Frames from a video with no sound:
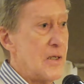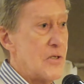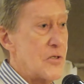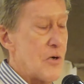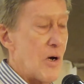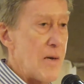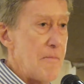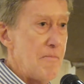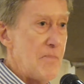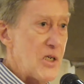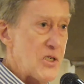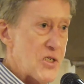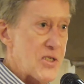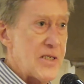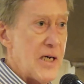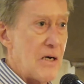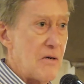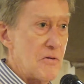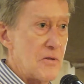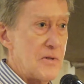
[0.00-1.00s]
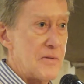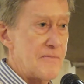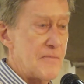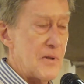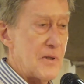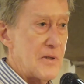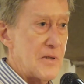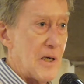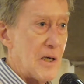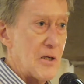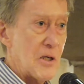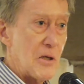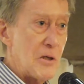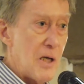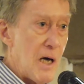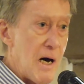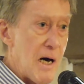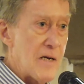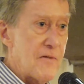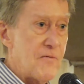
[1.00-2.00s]
So I missed out on a
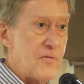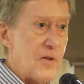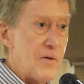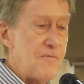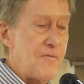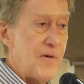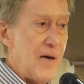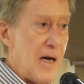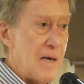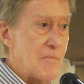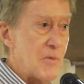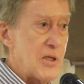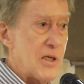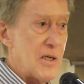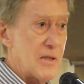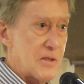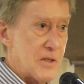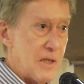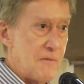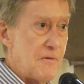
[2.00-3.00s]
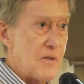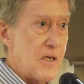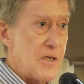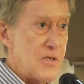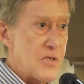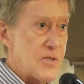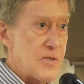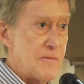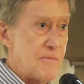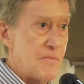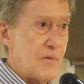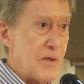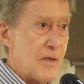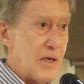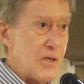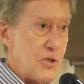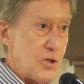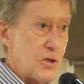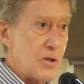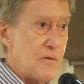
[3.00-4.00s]
lot of the family activities that
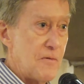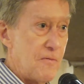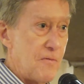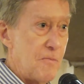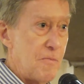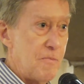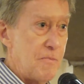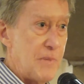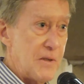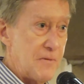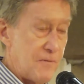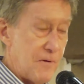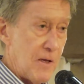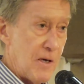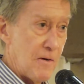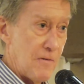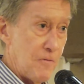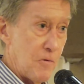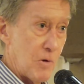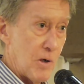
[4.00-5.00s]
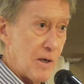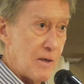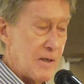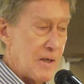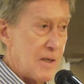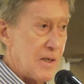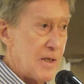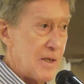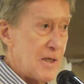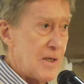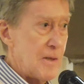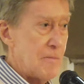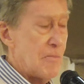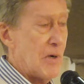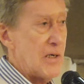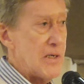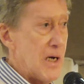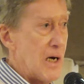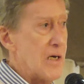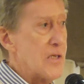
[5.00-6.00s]
I should have been there for.
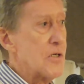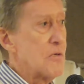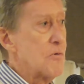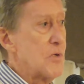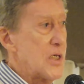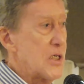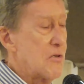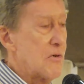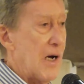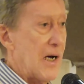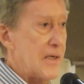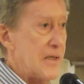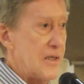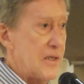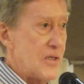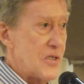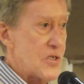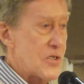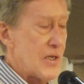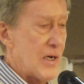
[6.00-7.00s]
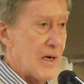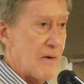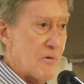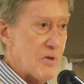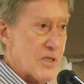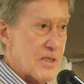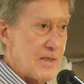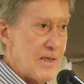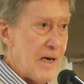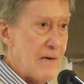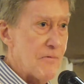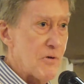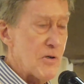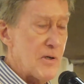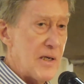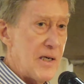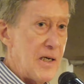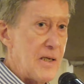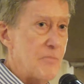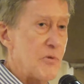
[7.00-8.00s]
My other regret is that I was
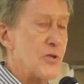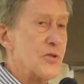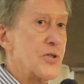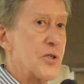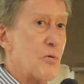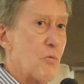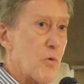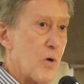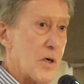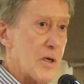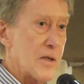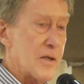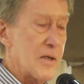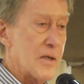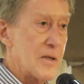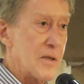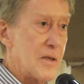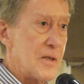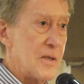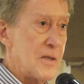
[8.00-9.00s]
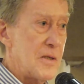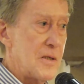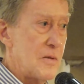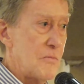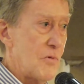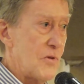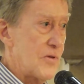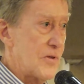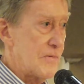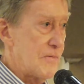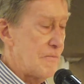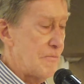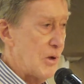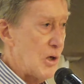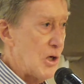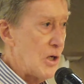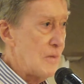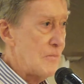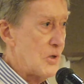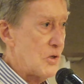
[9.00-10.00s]
never able to work with
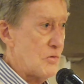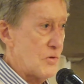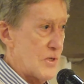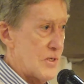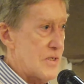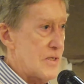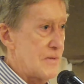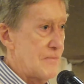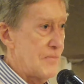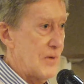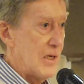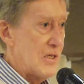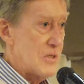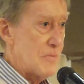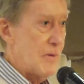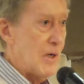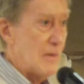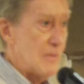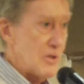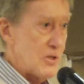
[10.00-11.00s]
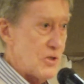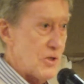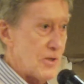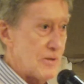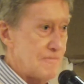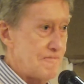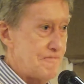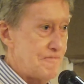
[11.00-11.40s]
Paul Motes as publisher